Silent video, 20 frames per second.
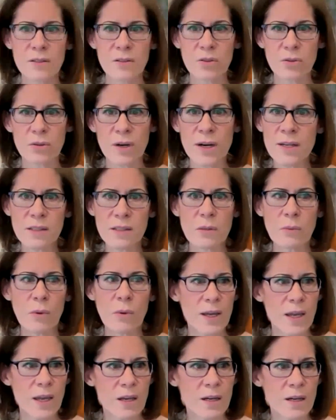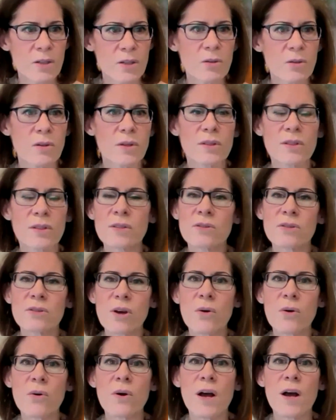is crazy. Why can't I do this? And
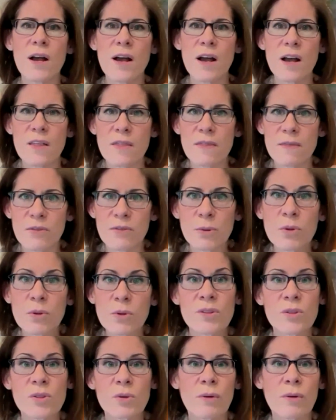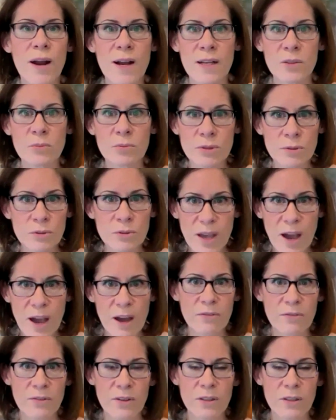so through this grassroots
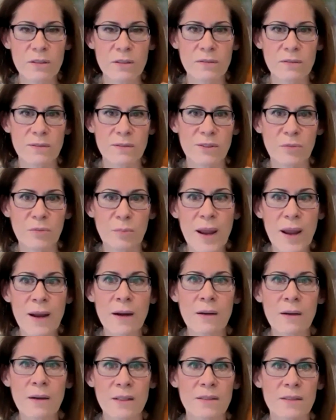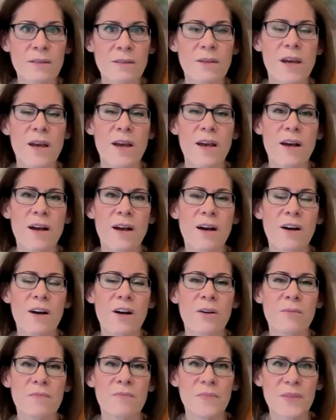effort of parents,
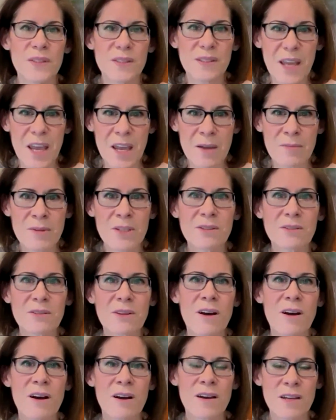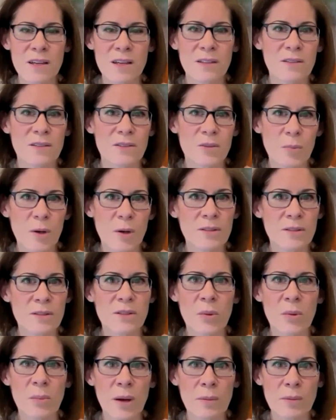this came into law, and
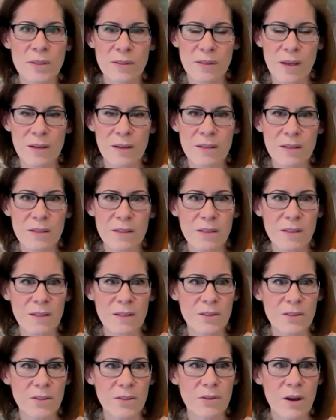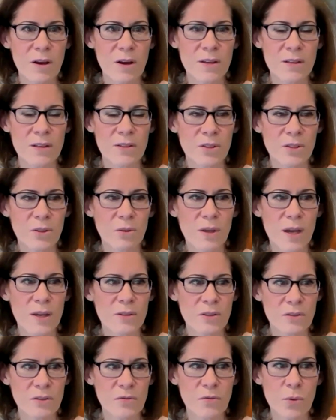President Obama signed it into law in
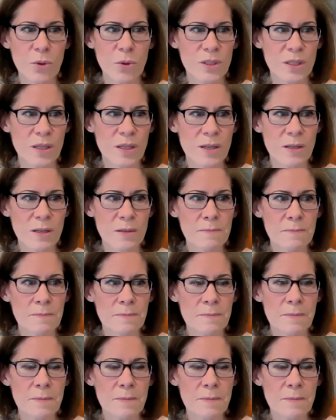2014.